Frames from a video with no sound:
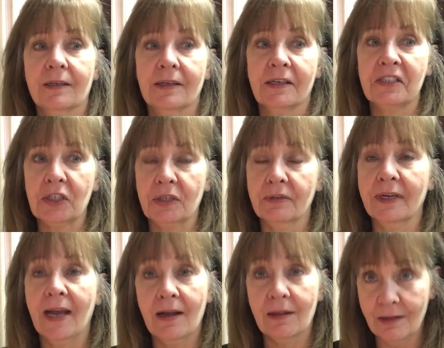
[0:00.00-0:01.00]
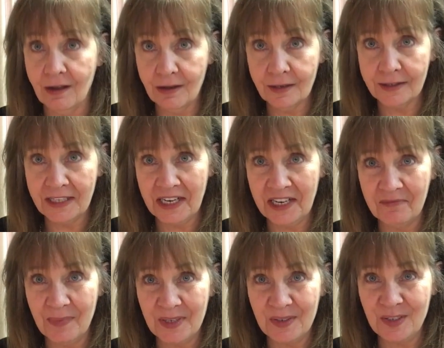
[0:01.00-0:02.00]
considering how long that I've
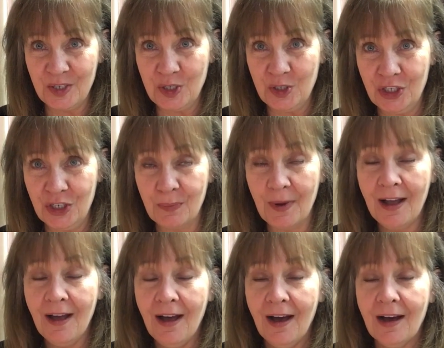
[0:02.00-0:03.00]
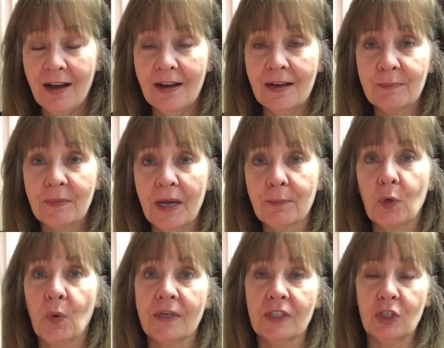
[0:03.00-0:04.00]
been on YouTube, I'm
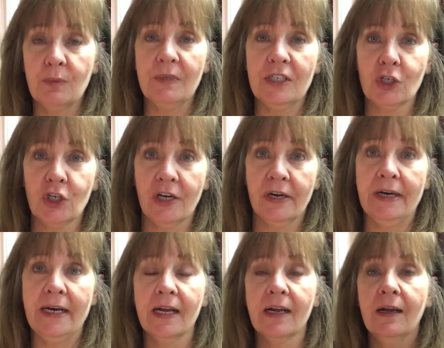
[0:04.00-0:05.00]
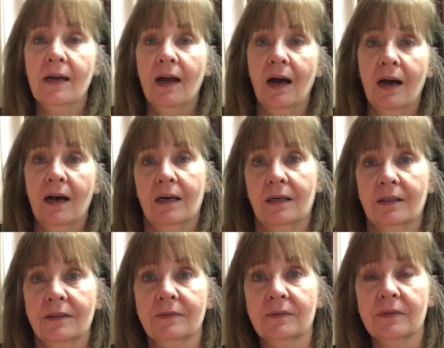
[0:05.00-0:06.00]
going to be sharing
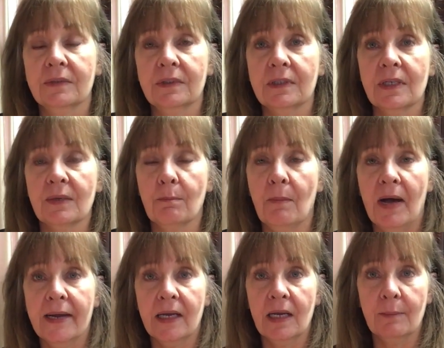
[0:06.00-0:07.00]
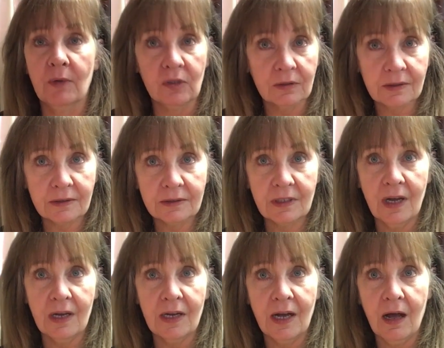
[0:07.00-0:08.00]
my Imbolc
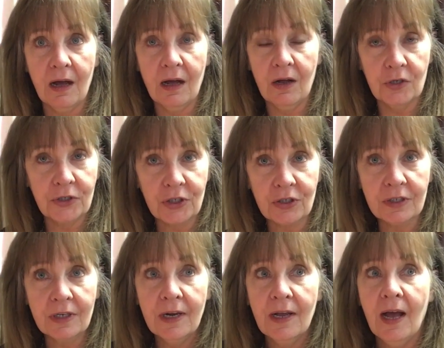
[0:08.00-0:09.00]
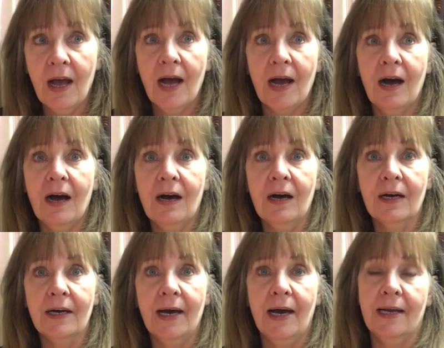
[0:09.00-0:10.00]
altar.
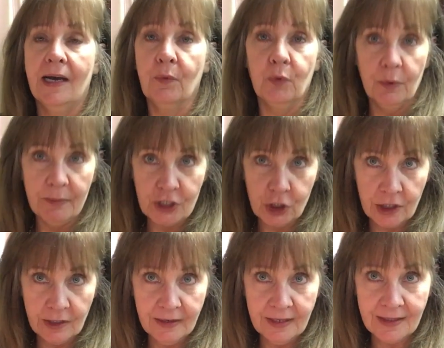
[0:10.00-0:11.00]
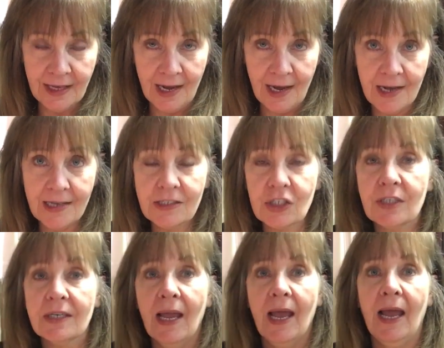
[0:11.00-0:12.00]
And I will be sharing that.
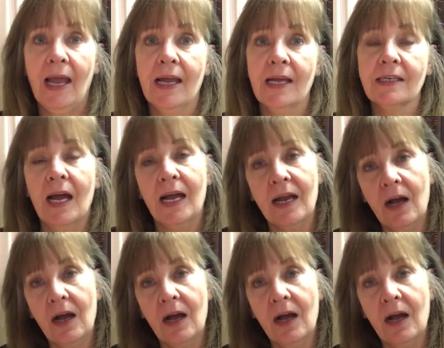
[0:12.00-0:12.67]
And I